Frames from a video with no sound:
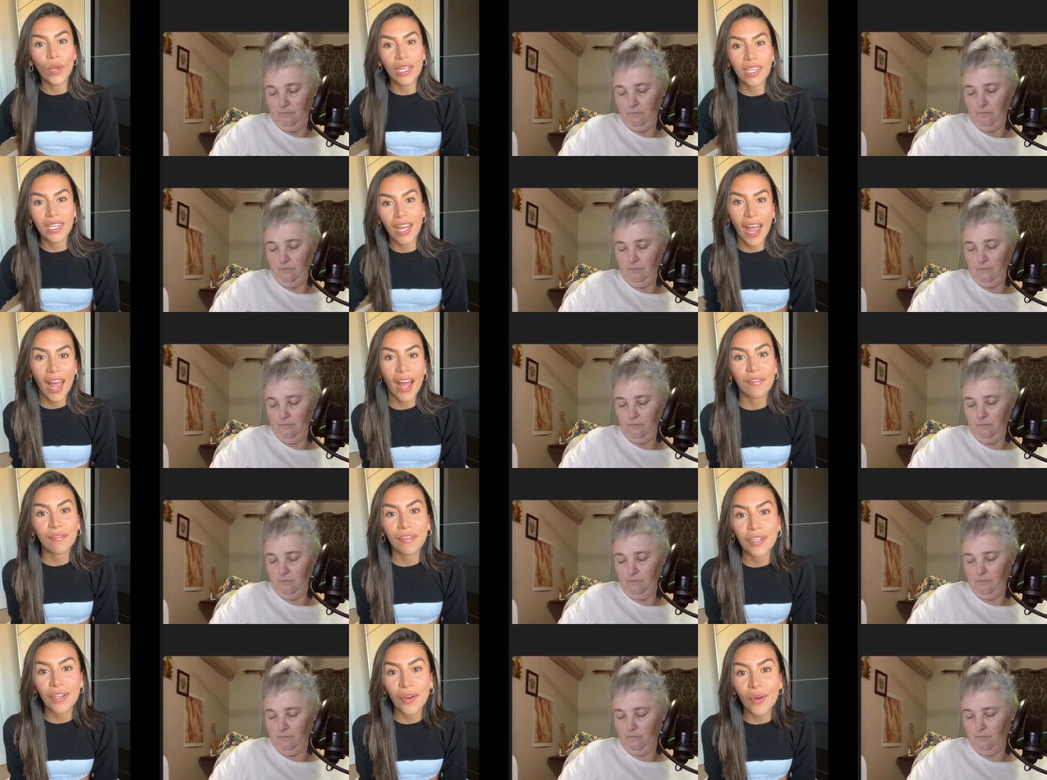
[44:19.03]
Speaker 1: a week and a
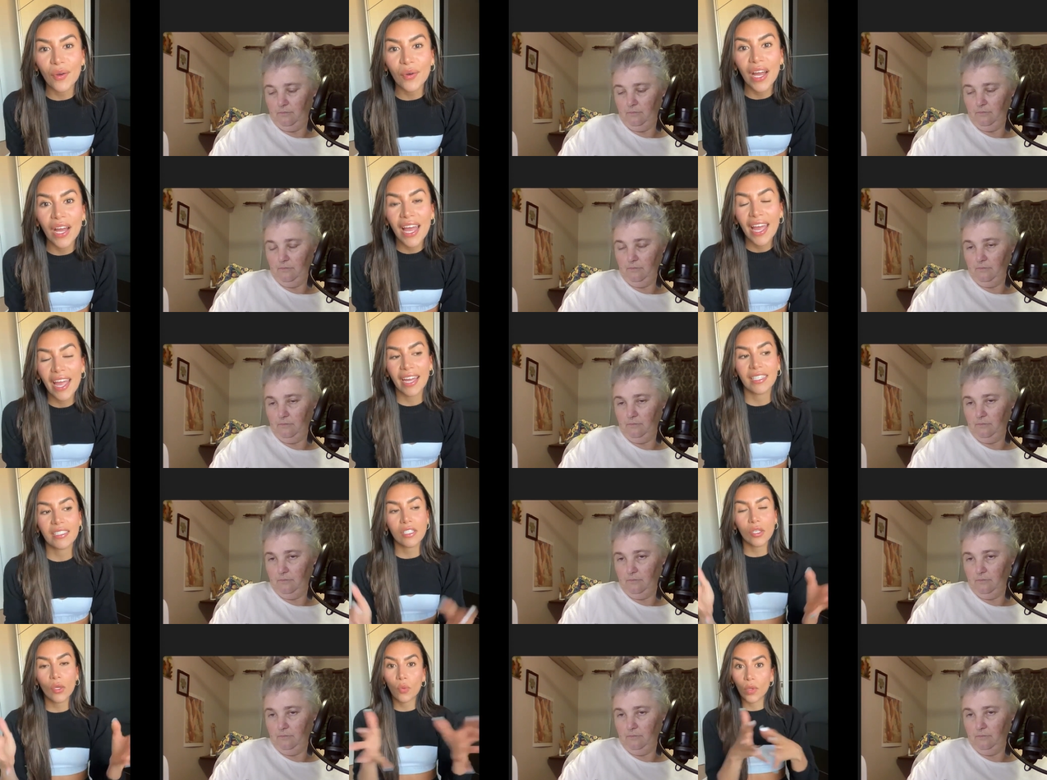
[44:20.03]
half ago
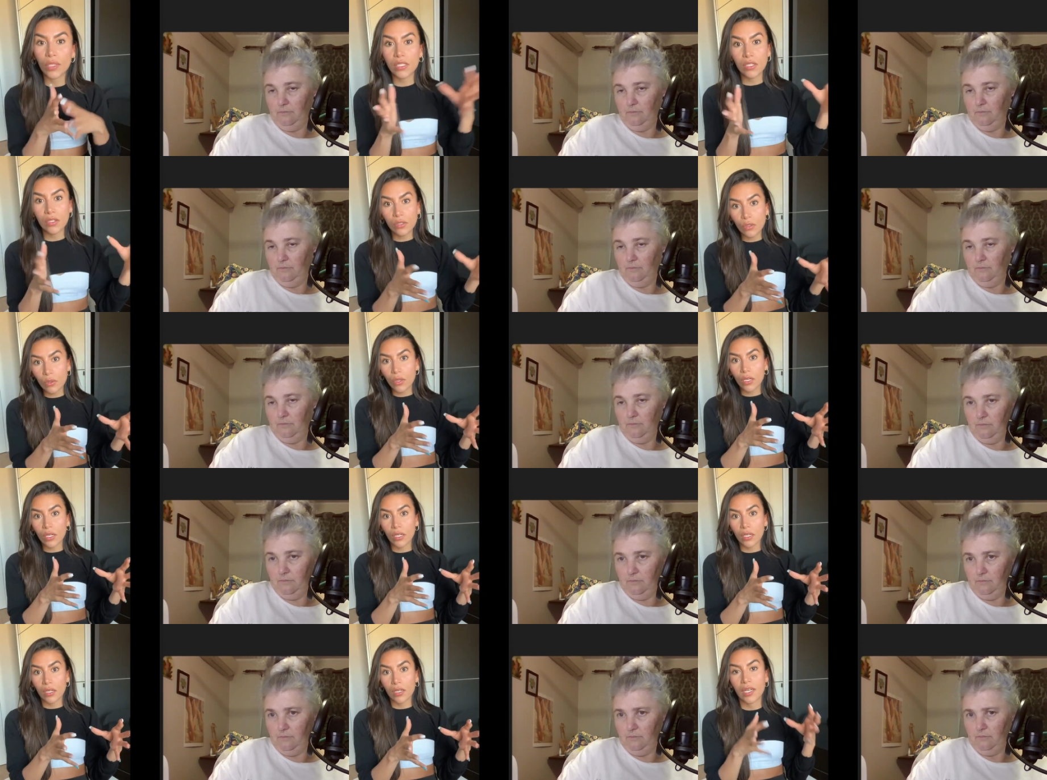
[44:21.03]
and so once you
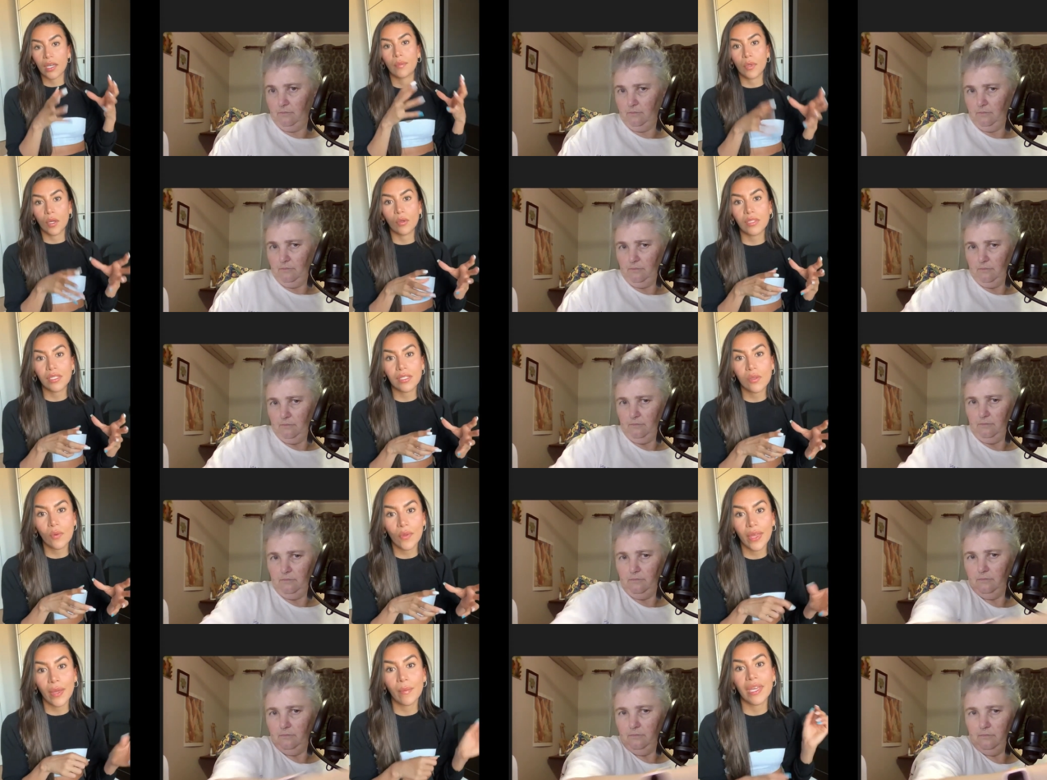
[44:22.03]
do the
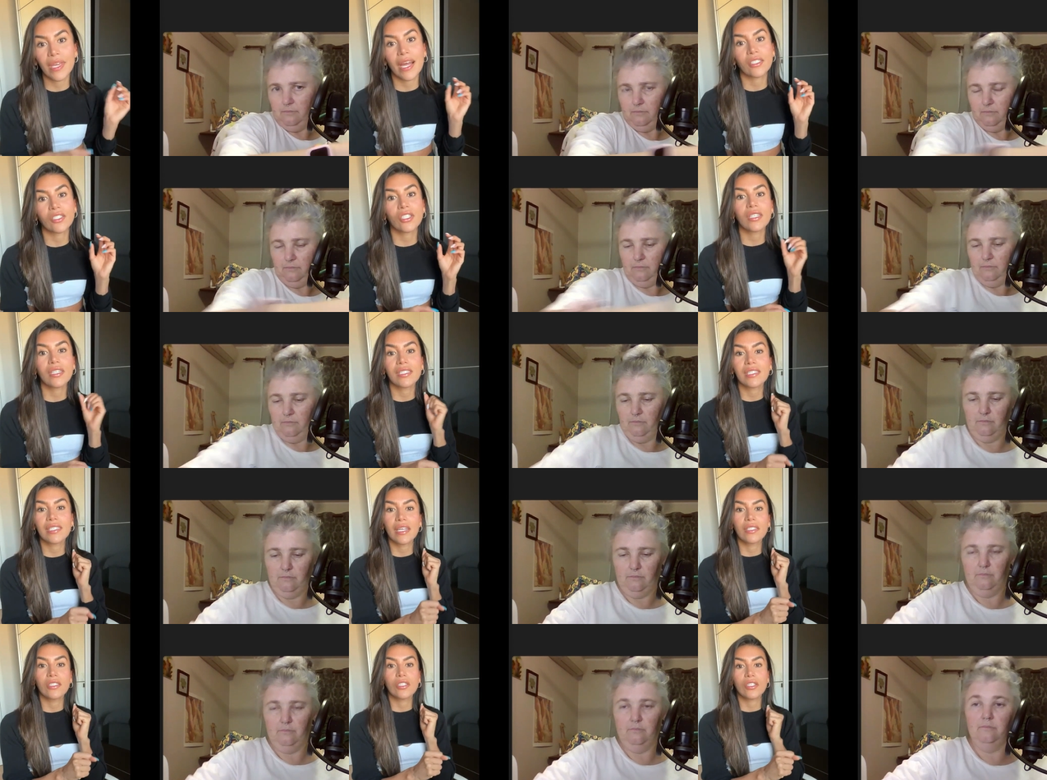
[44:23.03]
hypnosis with him he
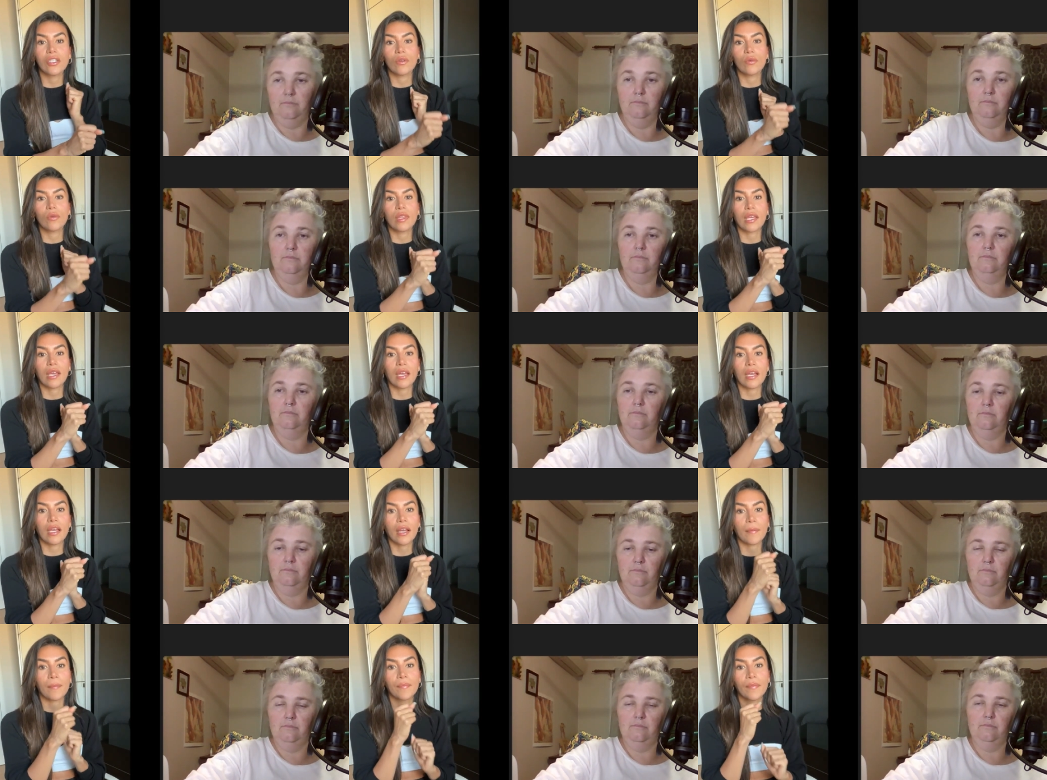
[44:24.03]
actually sends you
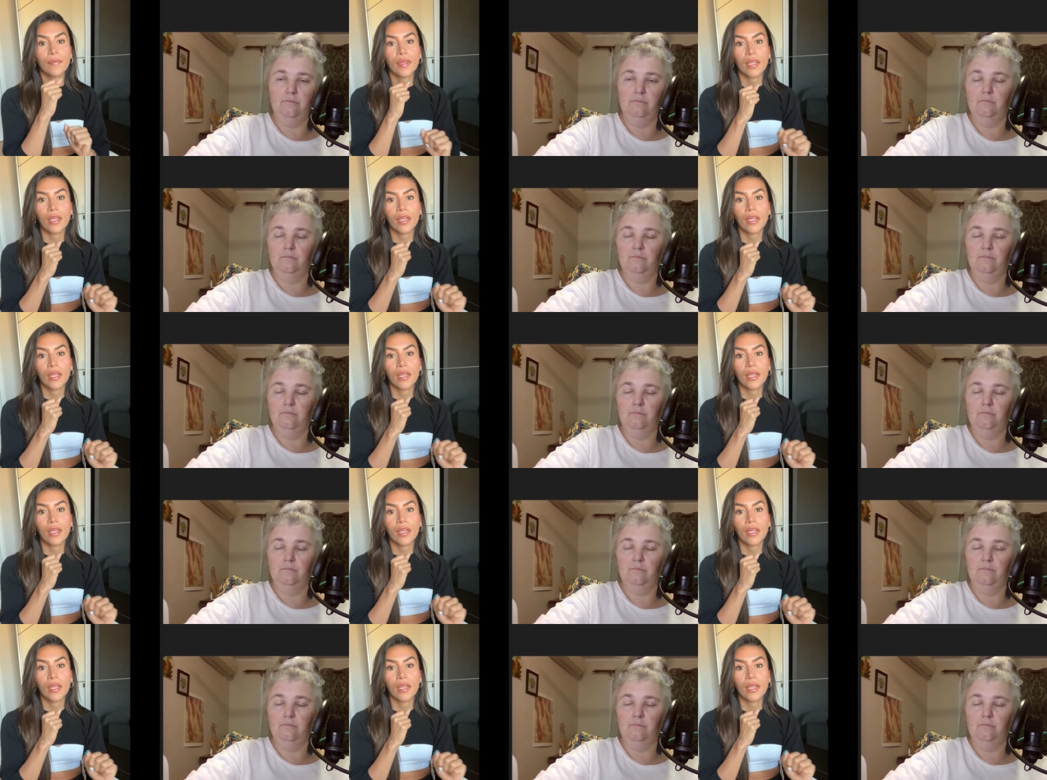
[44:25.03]
the